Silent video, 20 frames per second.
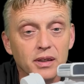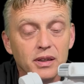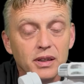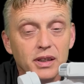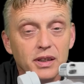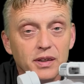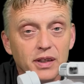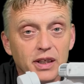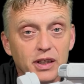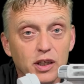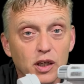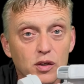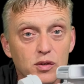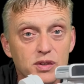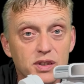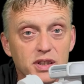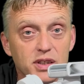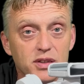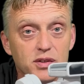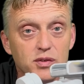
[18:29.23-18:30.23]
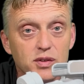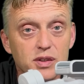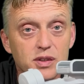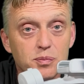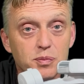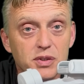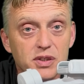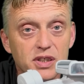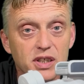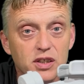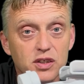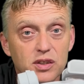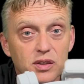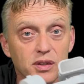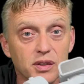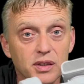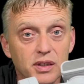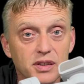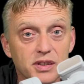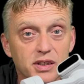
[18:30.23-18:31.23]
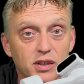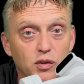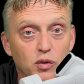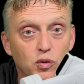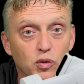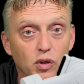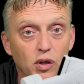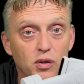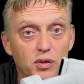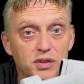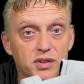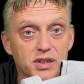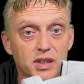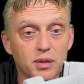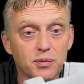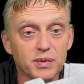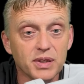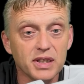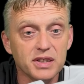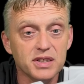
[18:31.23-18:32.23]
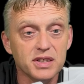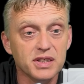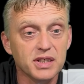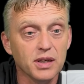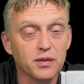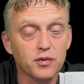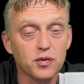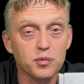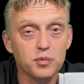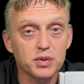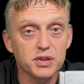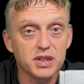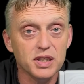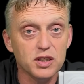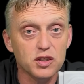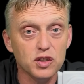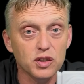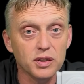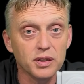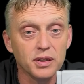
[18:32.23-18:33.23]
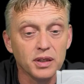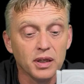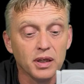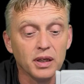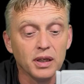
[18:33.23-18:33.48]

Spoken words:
It then goes into its position as it all lines up, gets itself in position,